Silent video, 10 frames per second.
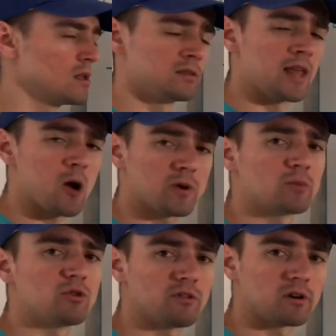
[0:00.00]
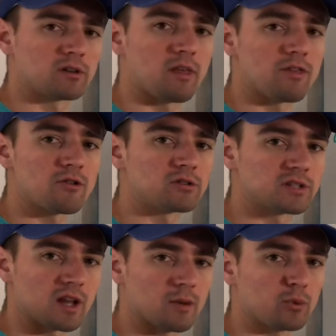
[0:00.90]
Now we can move on to the third
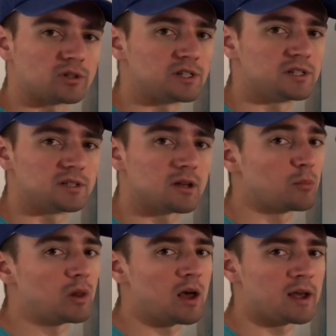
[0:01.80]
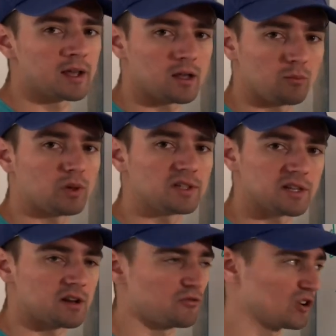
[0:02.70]
step, which is applying
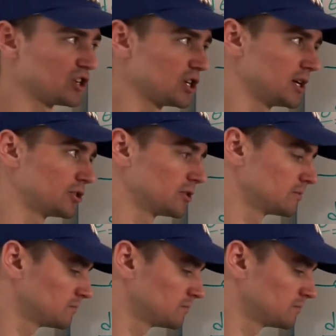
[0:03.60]
implicit differentiation.